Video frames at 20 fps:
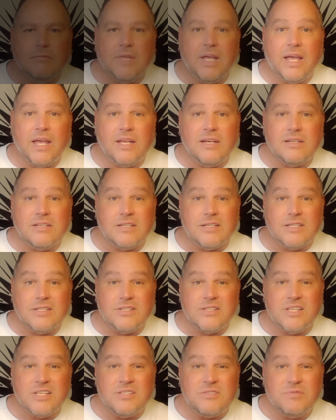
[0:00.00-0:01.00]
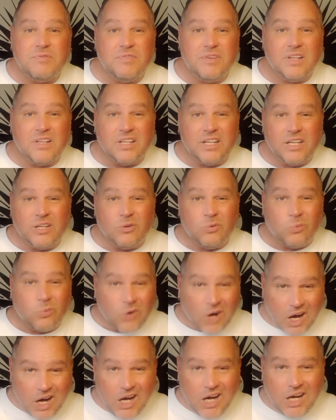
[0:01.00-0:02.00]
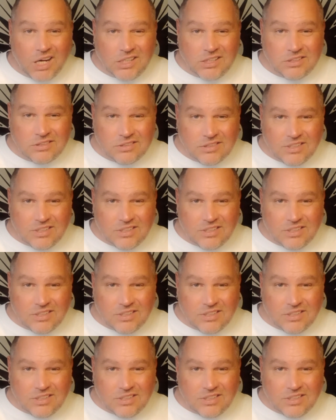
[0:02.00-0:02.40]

And is this feeling wrong?